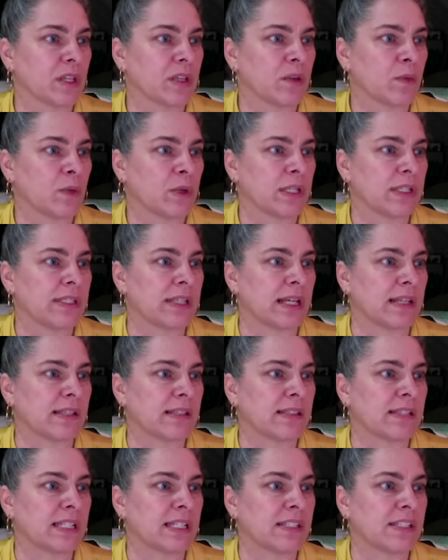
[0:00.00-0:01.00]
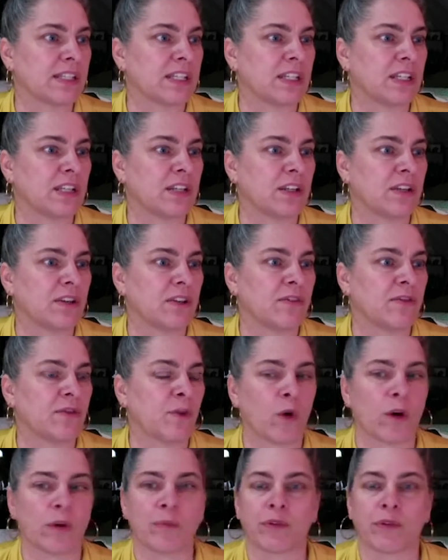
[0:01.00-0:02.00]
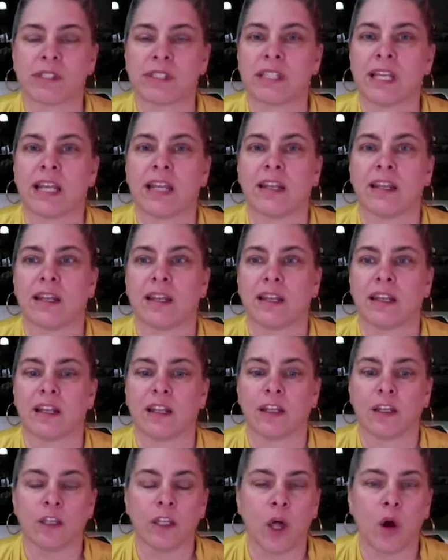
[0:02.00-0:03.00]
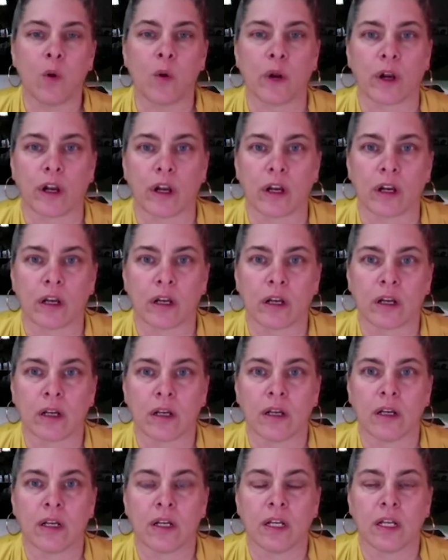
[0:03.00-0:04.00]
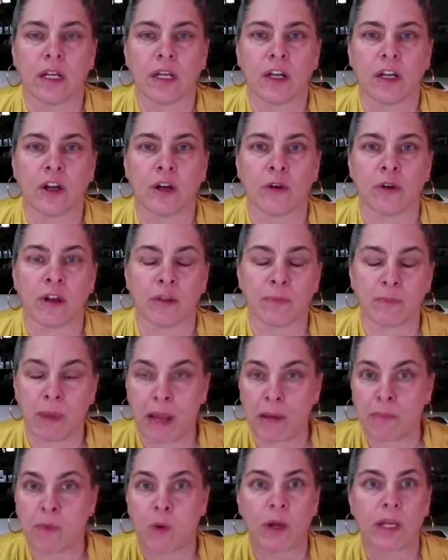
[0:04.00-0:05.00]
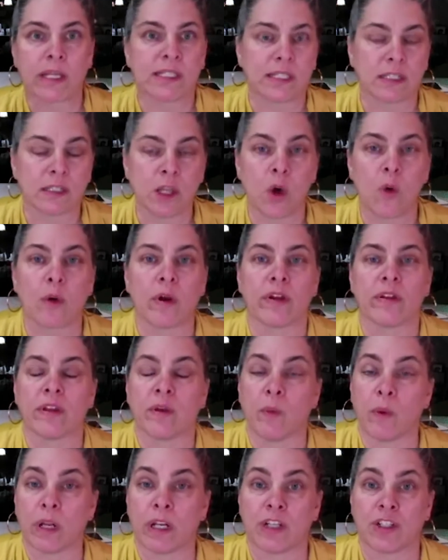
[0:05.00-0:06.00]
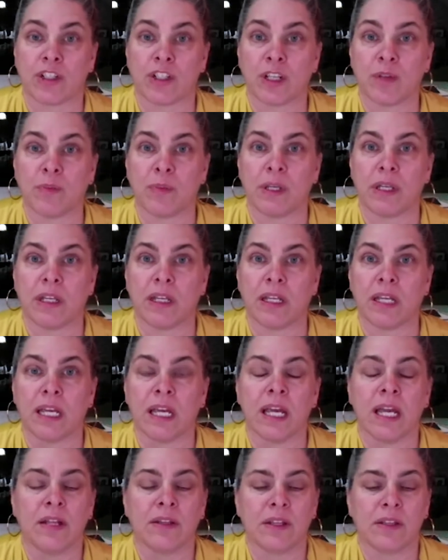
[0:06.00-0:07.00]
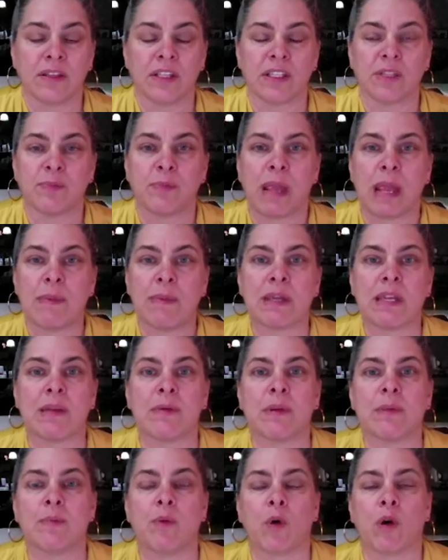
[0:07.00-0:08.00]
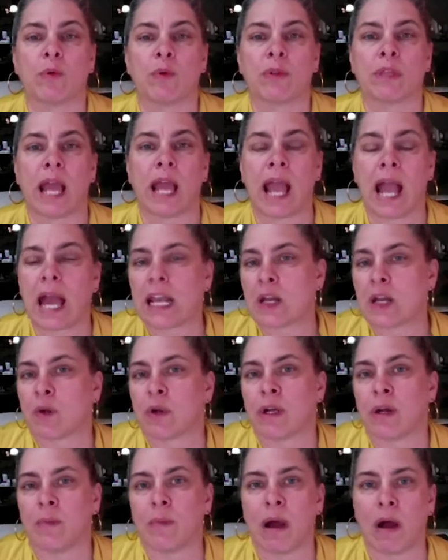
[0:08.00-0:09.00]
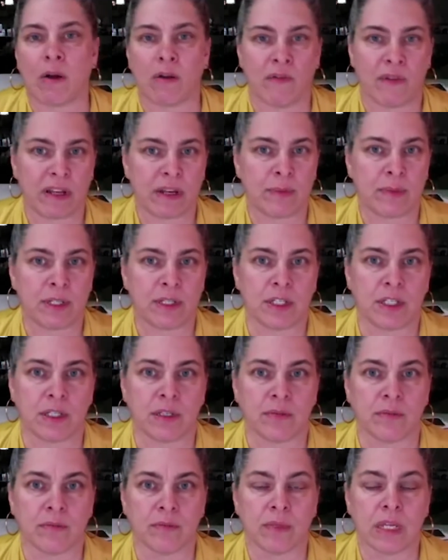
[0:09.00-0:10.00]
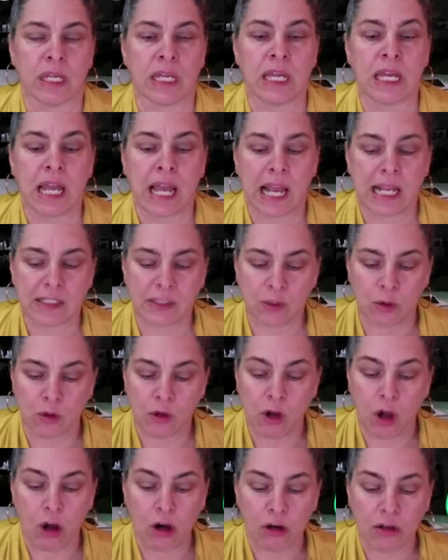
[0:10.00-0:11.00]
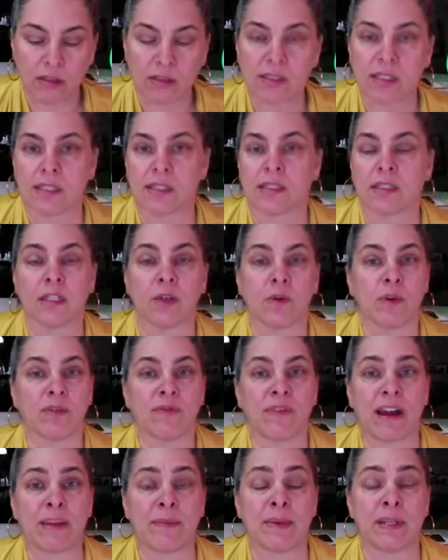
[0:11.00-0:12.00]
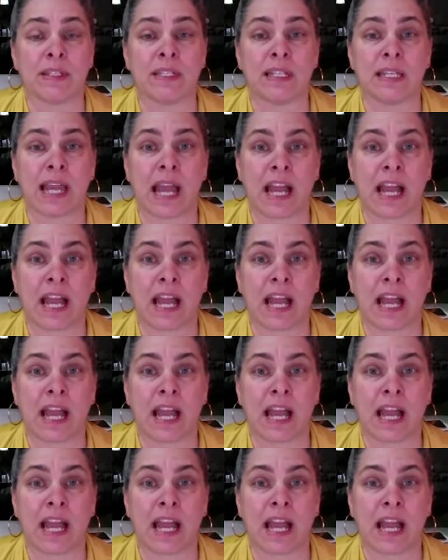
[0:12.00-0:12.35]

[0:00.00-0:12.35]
64% lower, or by points lower than what it should be, that this baby can be born with an adequate amount of vitamin D. And so Carlson's liquid vitamin D